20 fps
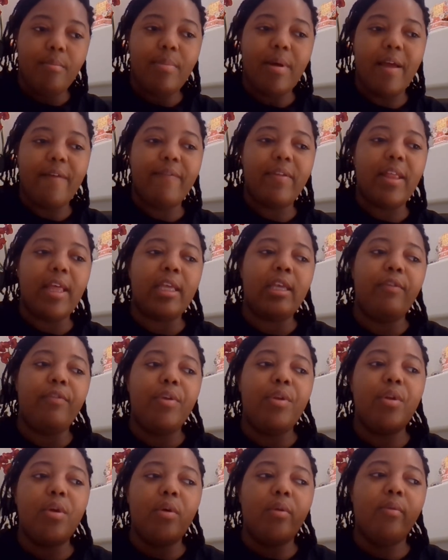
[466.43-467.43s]
But I feel like
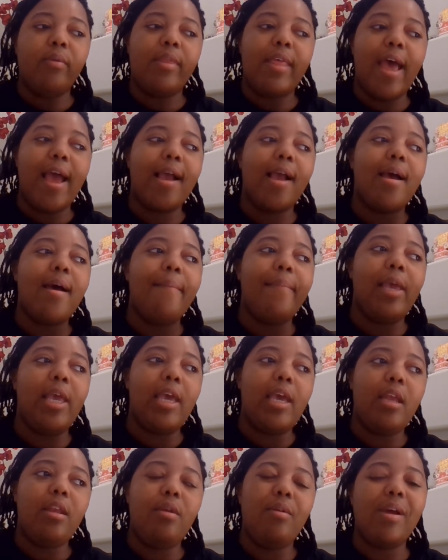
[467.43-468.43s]
if you know that coming
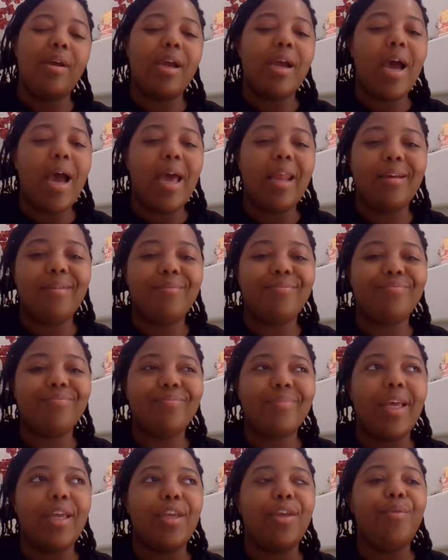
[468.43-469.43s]
in, you can kind of
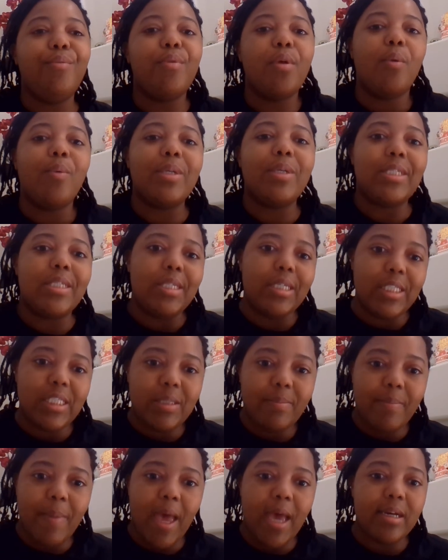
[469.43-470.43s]
you know what to
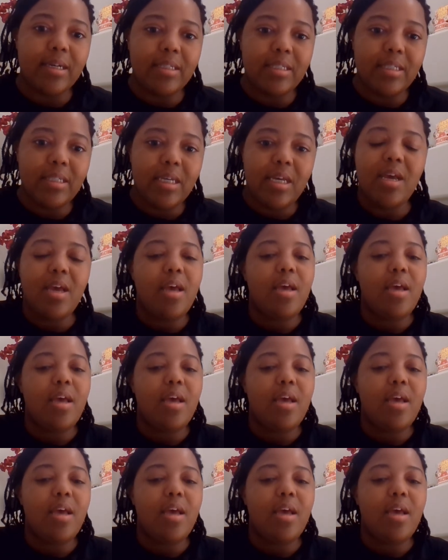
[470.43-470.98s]
expect,